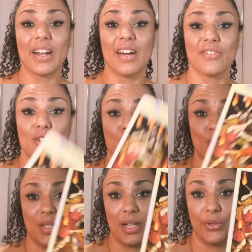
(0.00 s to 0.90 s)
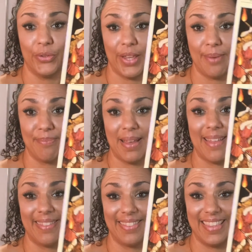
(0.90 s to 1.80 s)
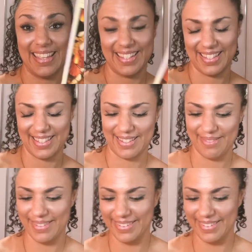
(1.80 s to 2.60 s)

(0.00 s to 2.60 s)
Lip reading: after you tell them this.